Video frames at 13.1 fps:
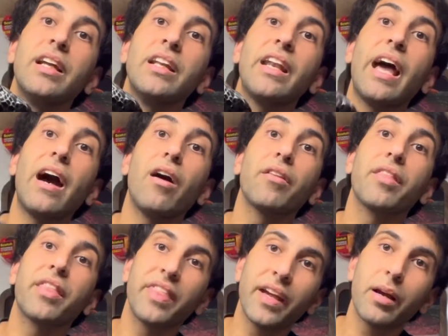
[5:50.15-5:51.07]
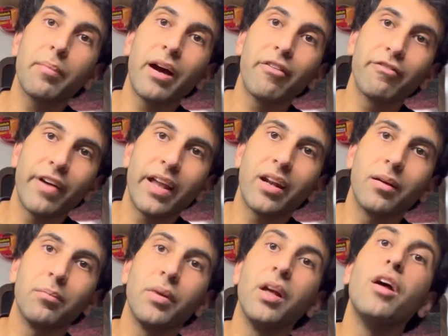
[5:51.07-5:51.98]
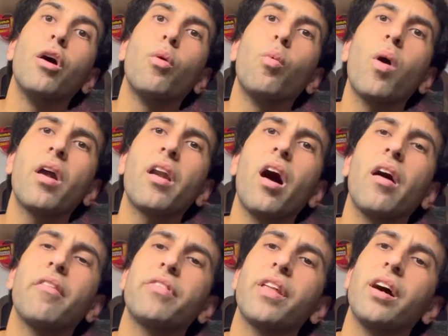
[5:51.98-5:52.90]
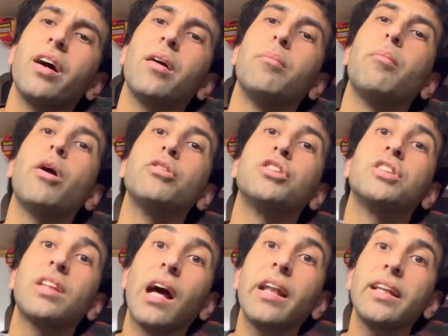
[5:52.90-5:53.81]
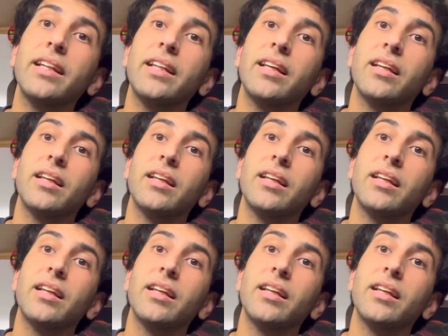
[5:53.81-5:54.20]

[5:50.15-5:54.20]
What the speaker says: Now, the thing about venom, one of the most studied